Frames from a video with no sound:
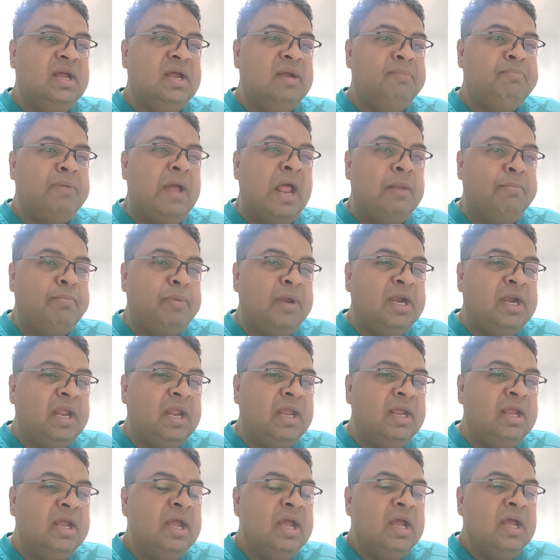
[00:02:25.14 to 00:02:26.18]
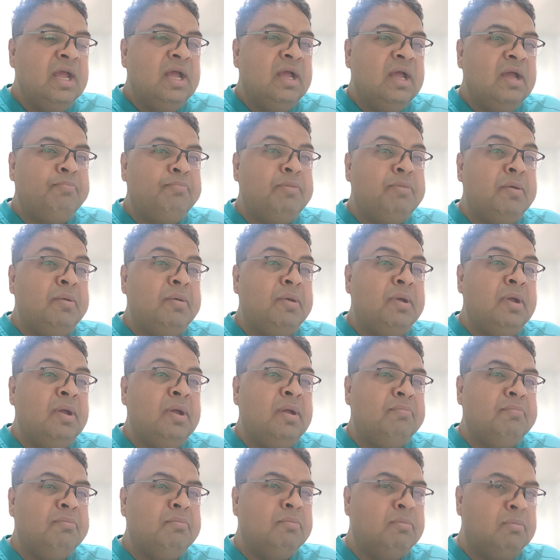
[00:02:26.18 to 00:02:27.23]
palpating,
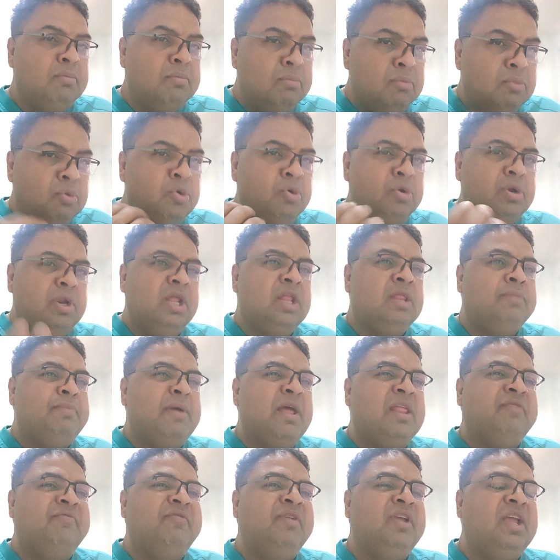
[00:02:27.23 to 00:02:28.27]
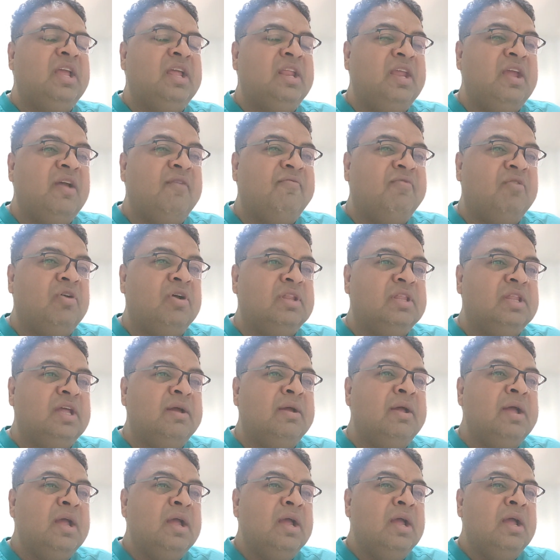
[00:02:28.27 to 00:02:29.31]
more specific area for
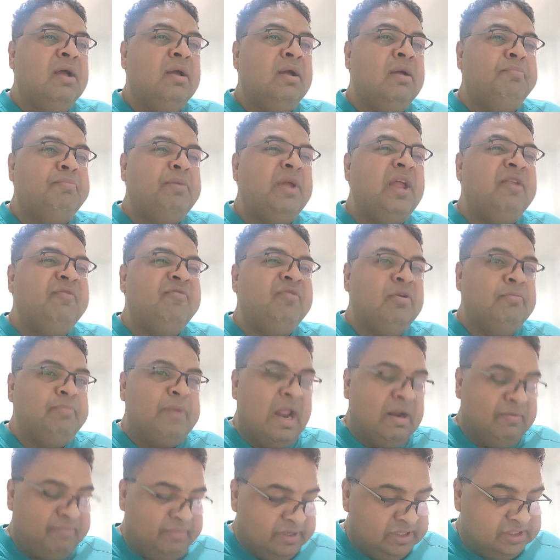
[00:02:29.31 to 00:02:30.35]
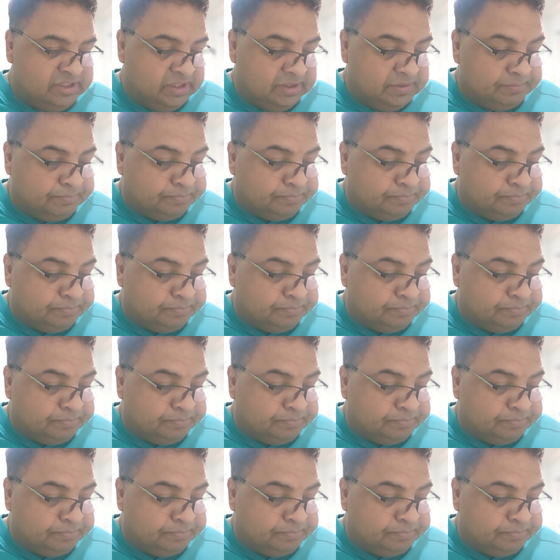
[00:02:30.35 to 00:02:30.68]
the painful palpation.